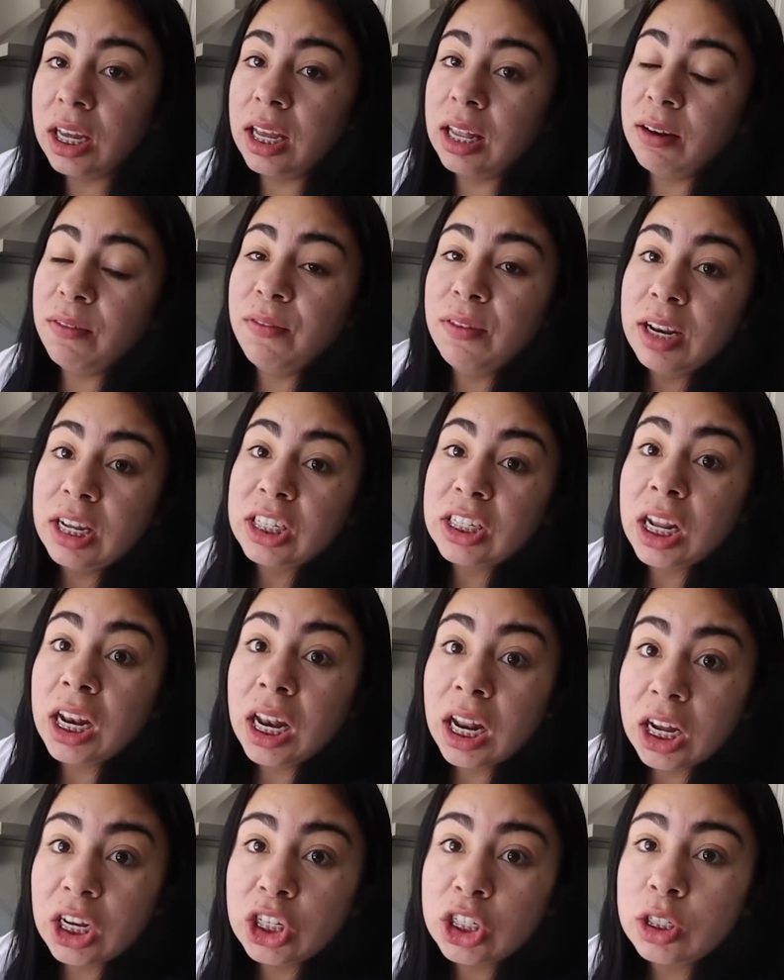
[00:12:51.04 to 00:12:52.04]
and finish
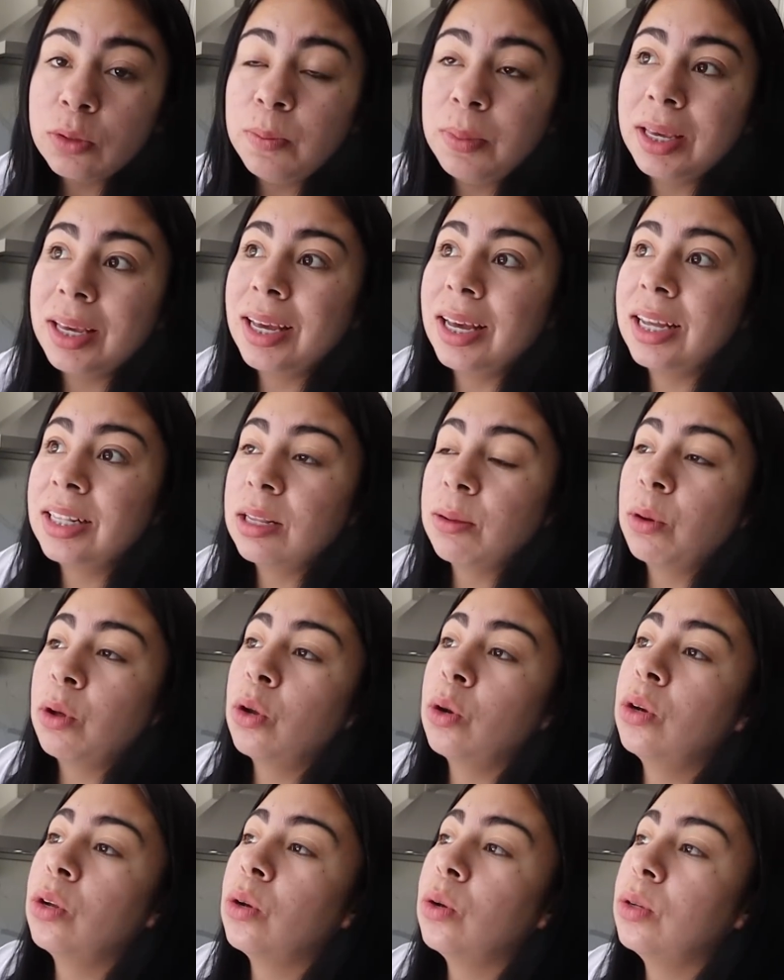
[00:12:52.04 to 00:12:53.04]
lunch because I'm
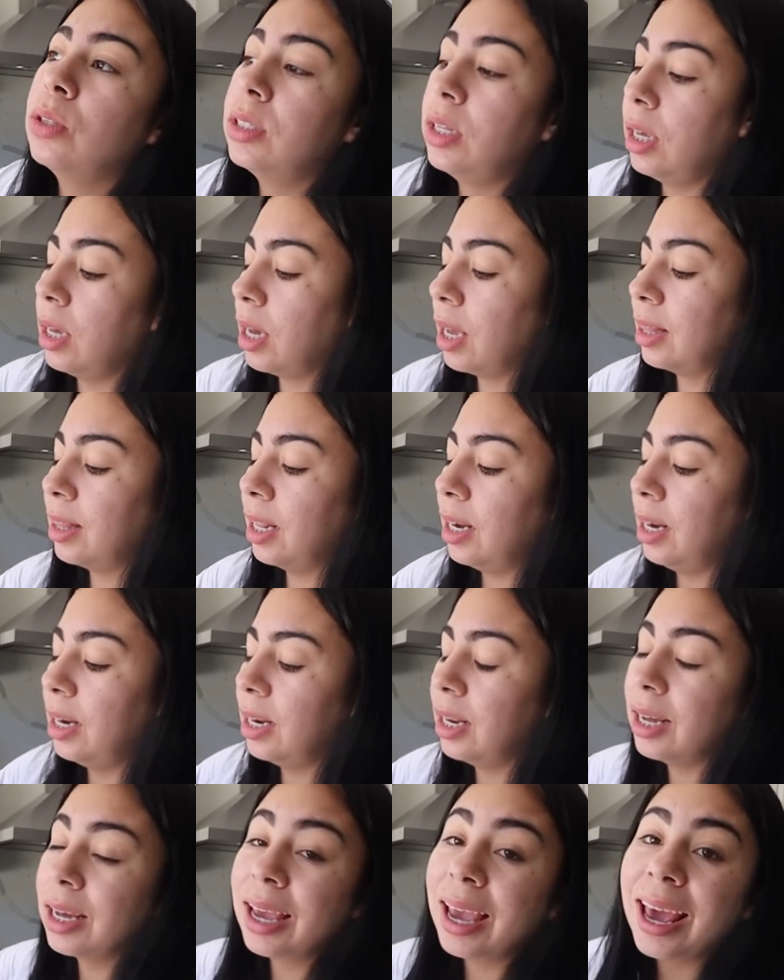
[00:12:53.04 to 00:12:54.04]
gonna go take
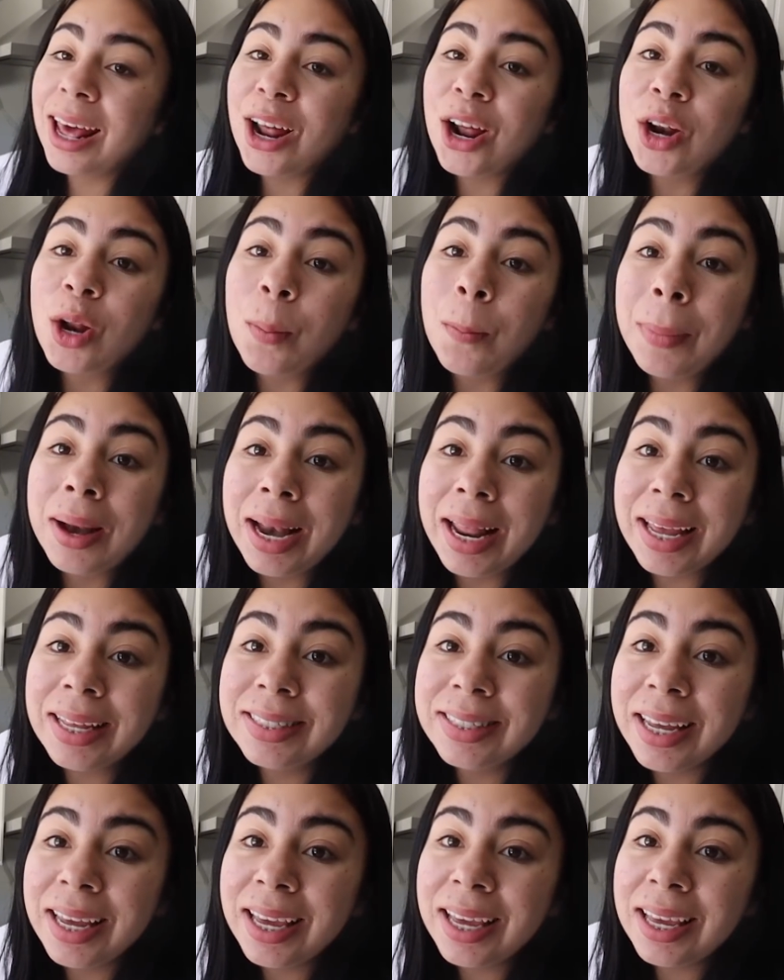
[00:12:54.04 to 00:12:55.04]
Catalina again on a play
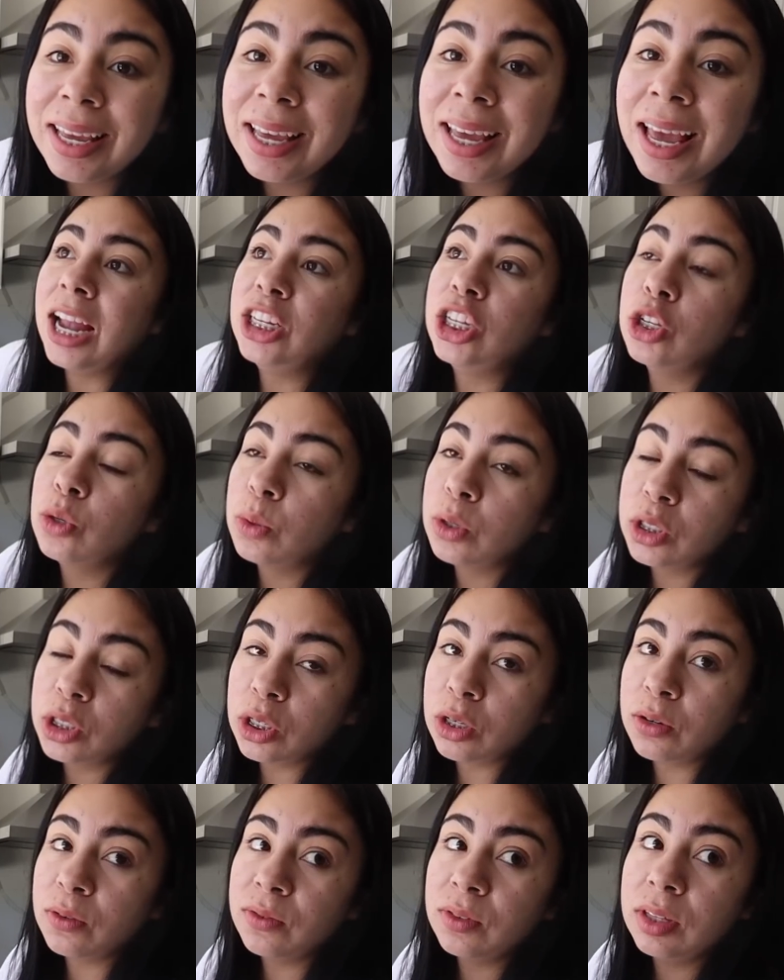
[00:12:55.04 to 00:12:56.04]
day. I just
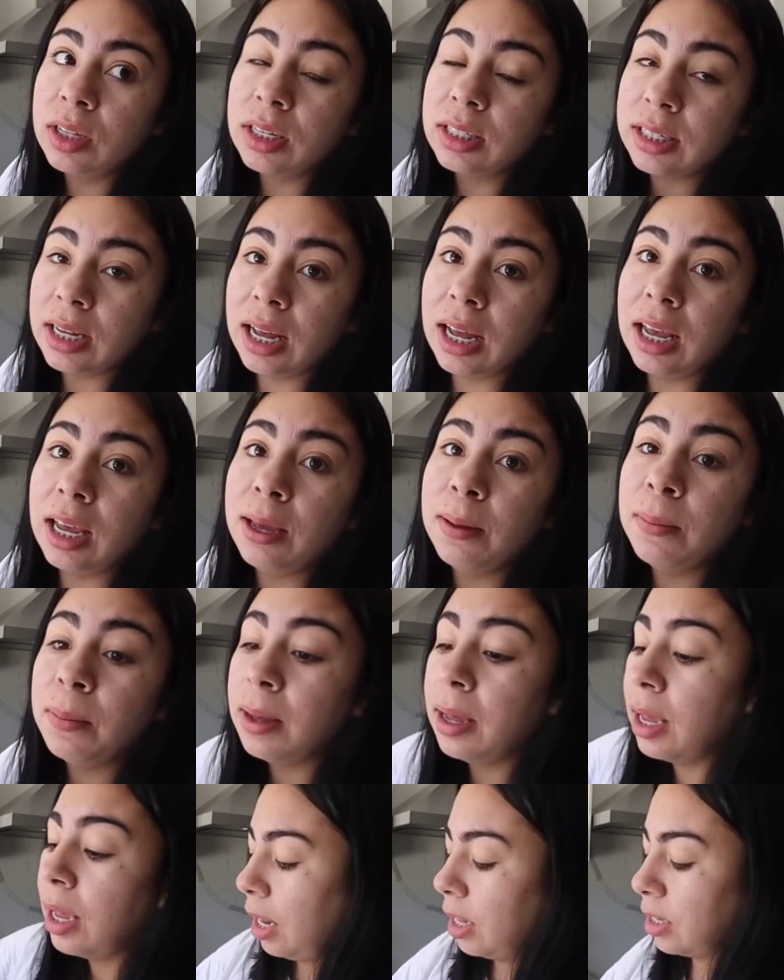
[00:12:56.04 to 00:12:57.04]
reserved the time
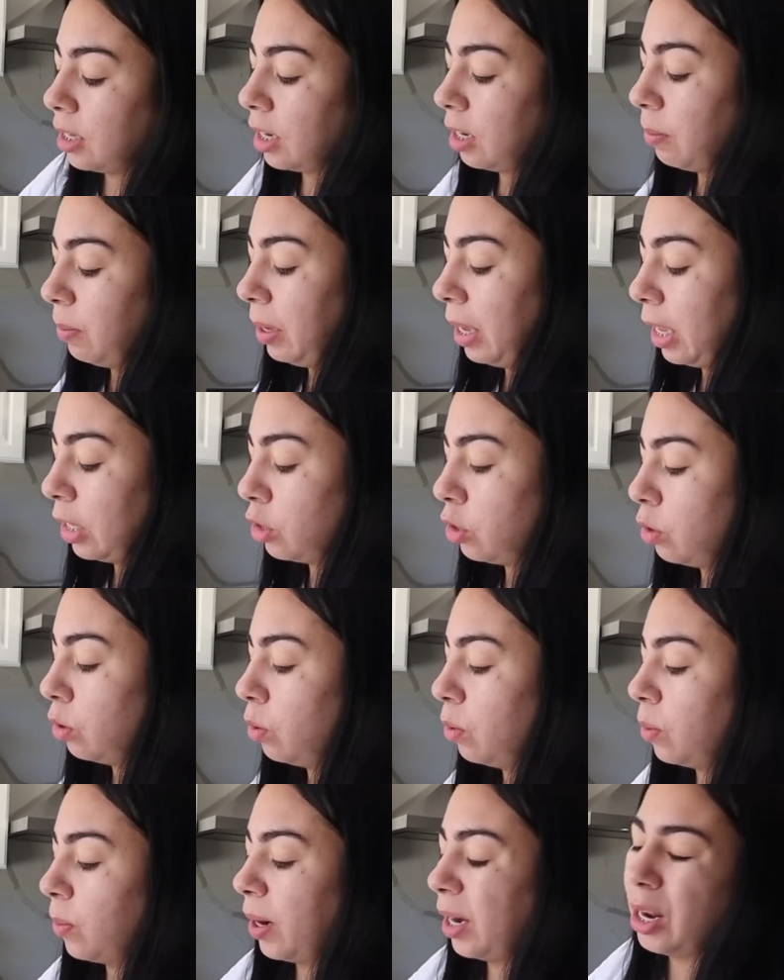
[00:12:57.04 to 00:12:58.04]
and it's gonna be at
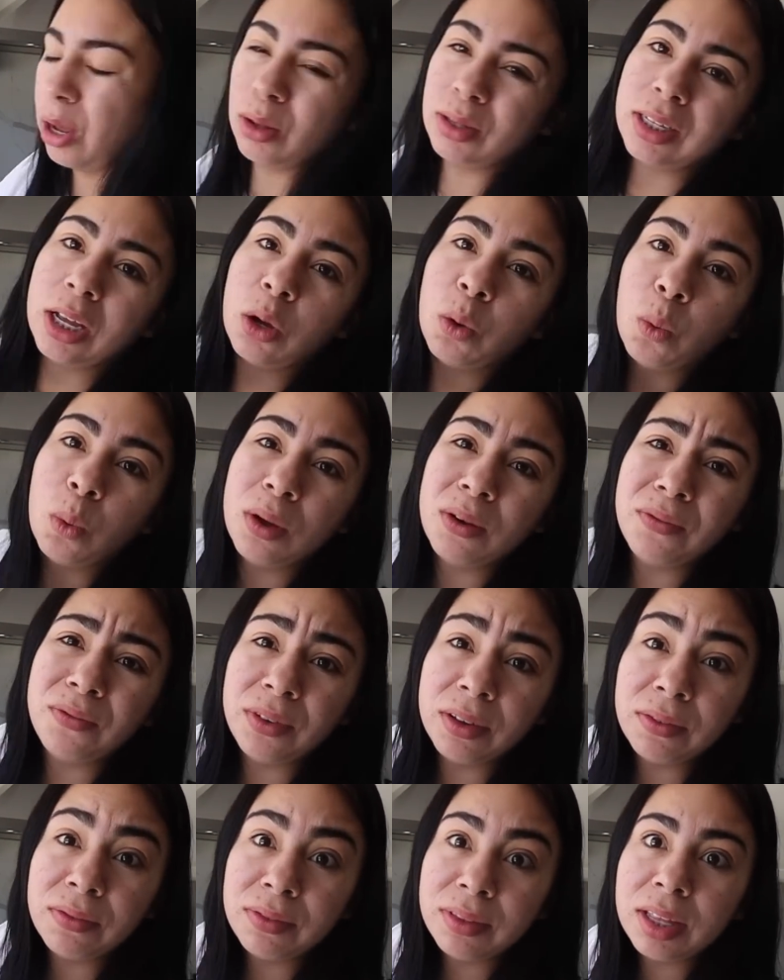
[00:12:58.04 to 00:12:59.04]
2, and right now it's like
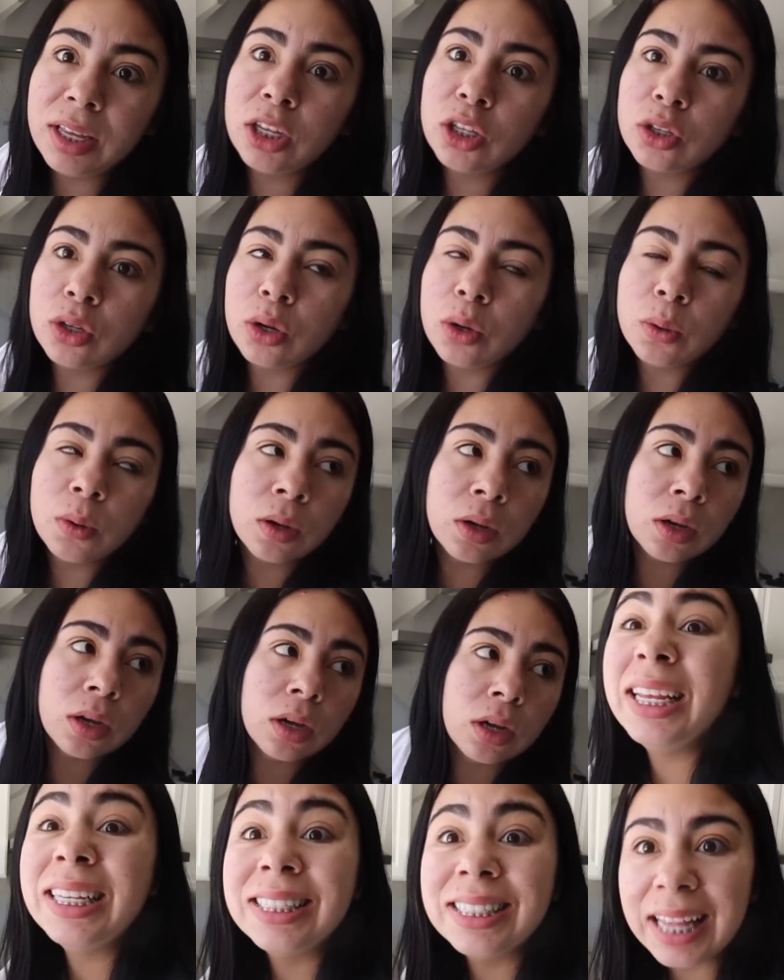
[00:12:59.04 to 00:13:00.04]
1:50, so
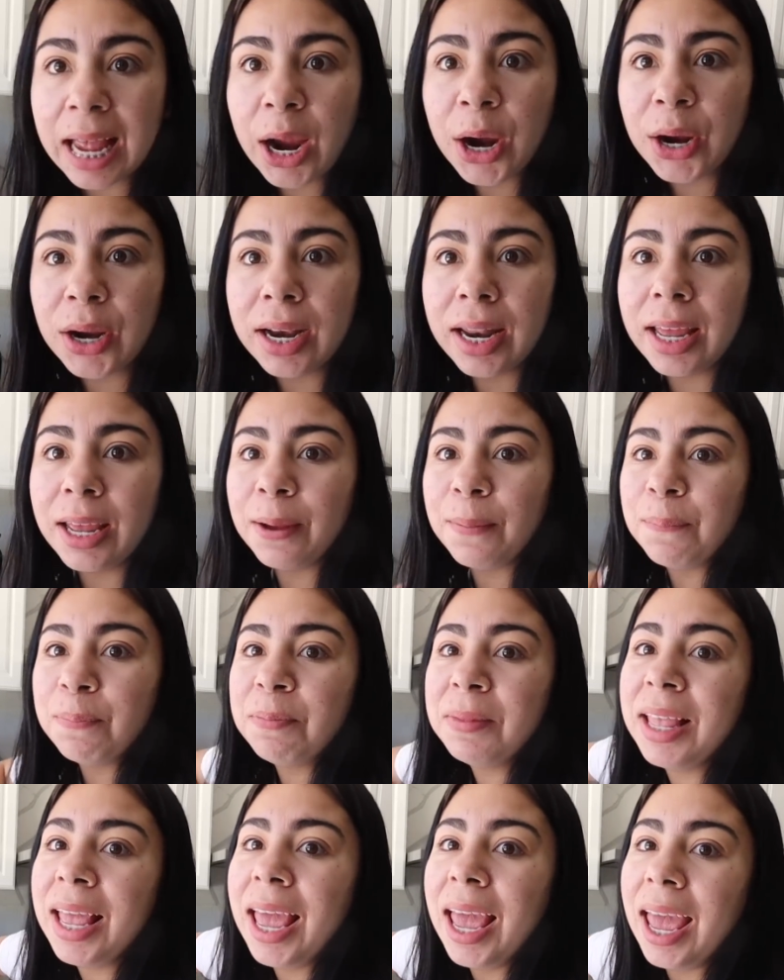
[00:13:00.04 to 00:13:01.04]
it's Saturday.
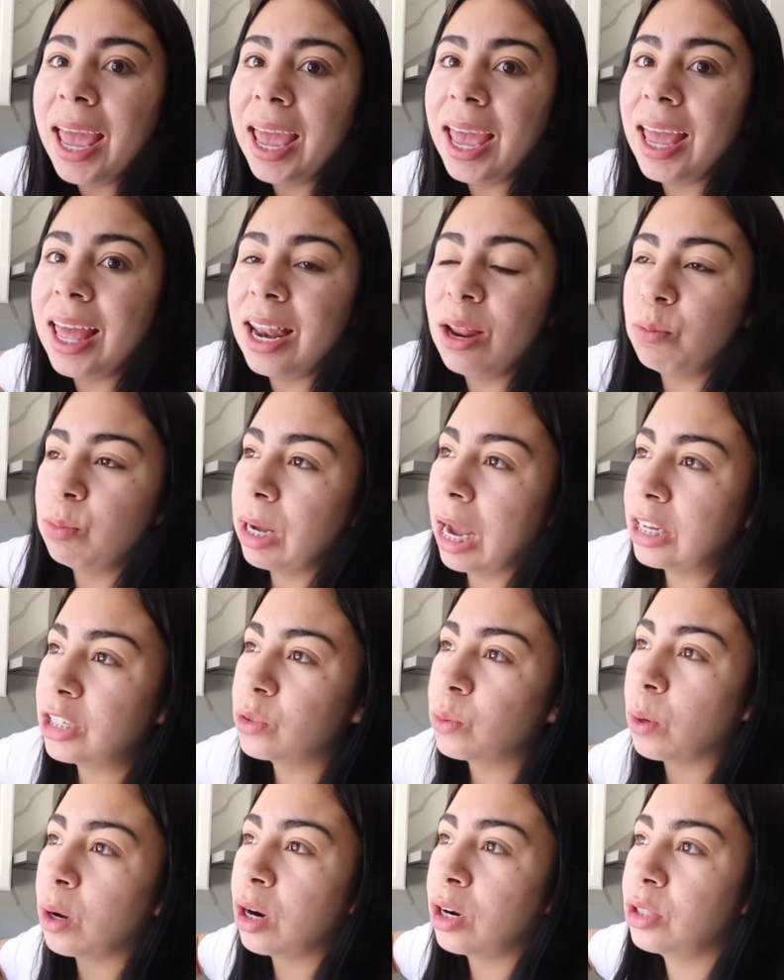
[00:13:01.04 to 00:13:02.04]
And I
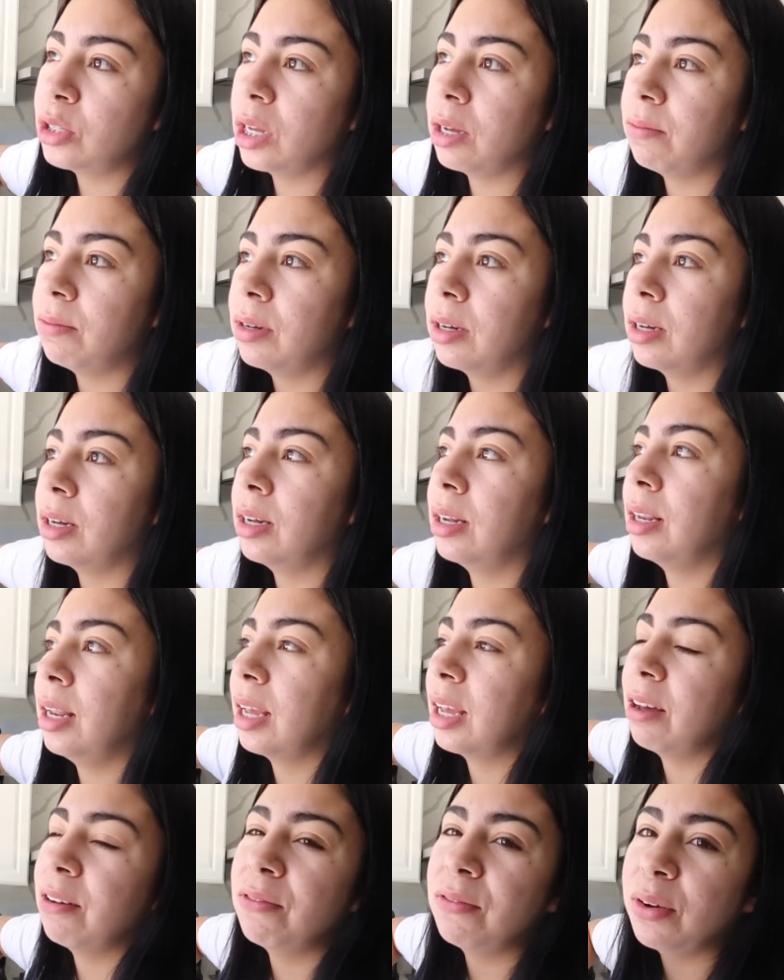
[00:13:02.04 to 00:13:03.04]
just want her to have a
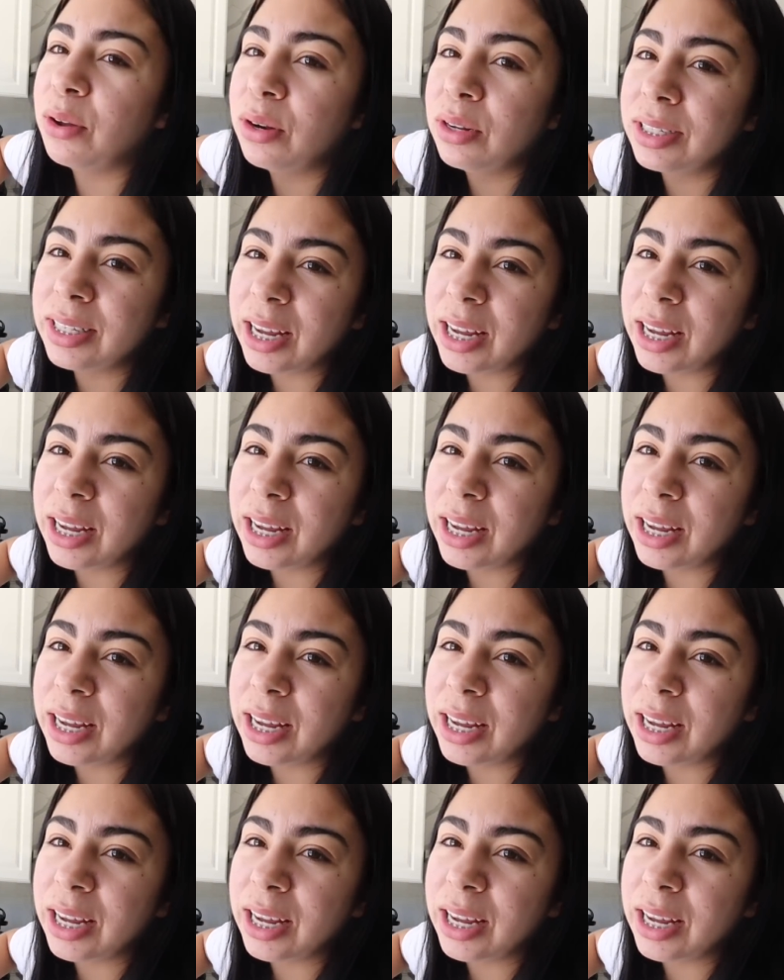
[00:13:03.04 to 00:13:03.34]
fun